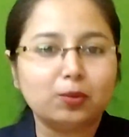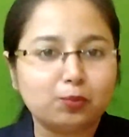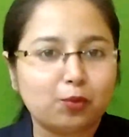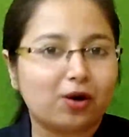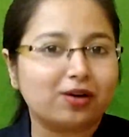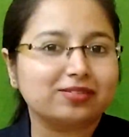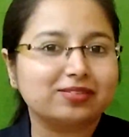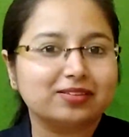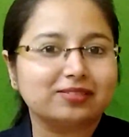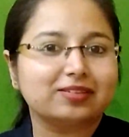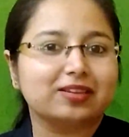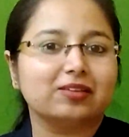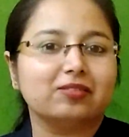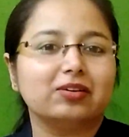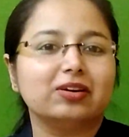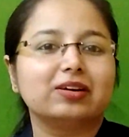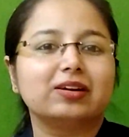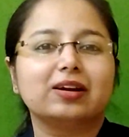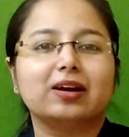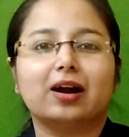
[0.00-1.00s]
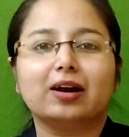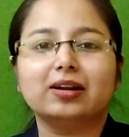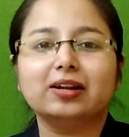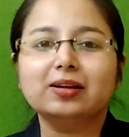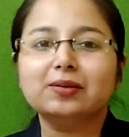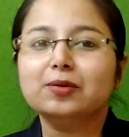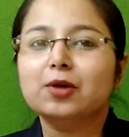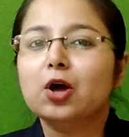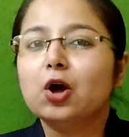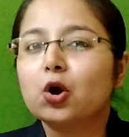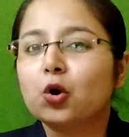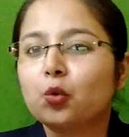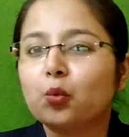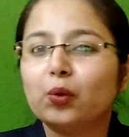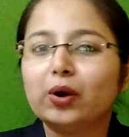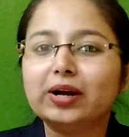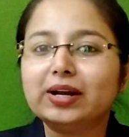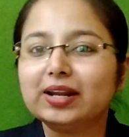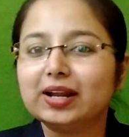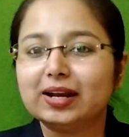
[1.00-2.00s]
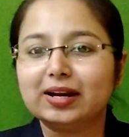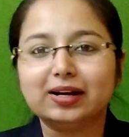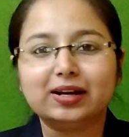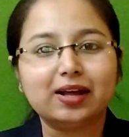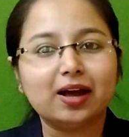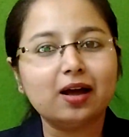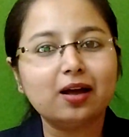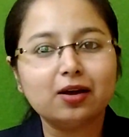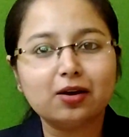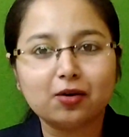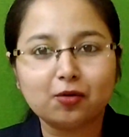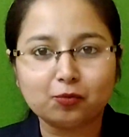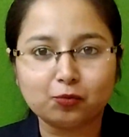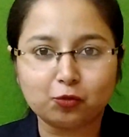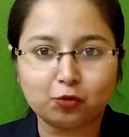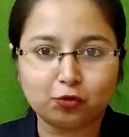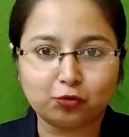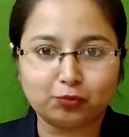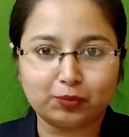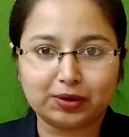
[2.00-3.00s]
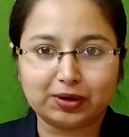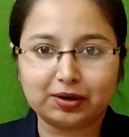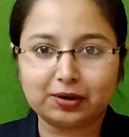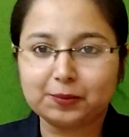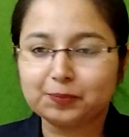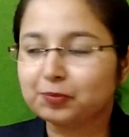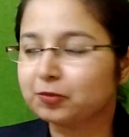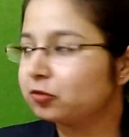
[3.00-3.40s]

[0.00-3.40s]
box is given regarding Quit India movement.